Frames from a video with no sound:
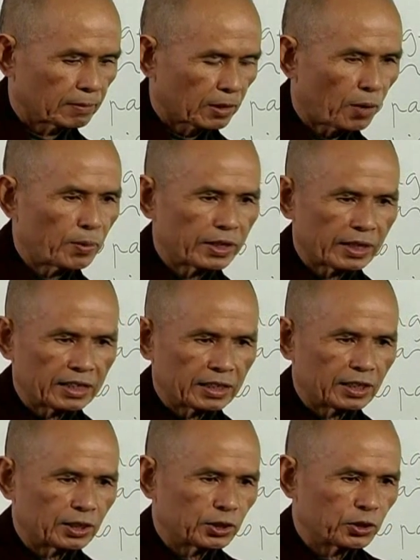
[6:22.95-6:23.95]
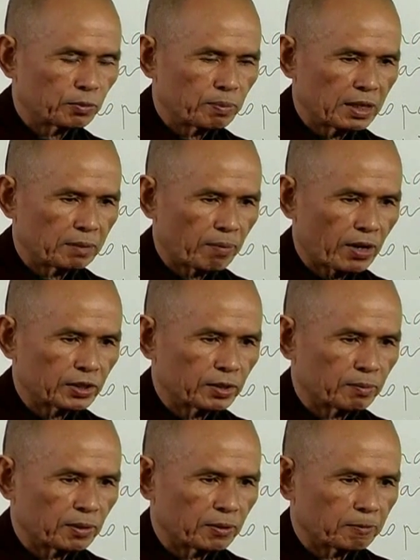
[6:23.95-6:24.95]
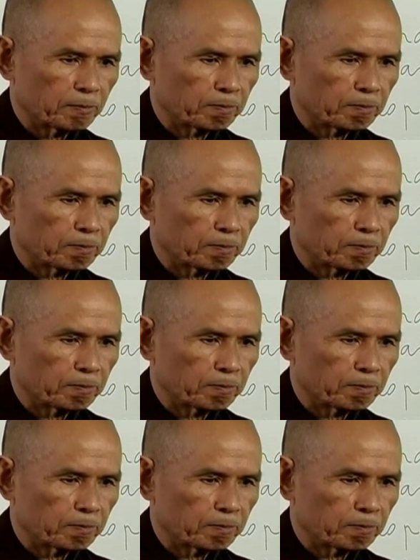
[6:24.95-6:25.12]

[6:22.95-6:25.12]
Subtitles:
Communication should be possible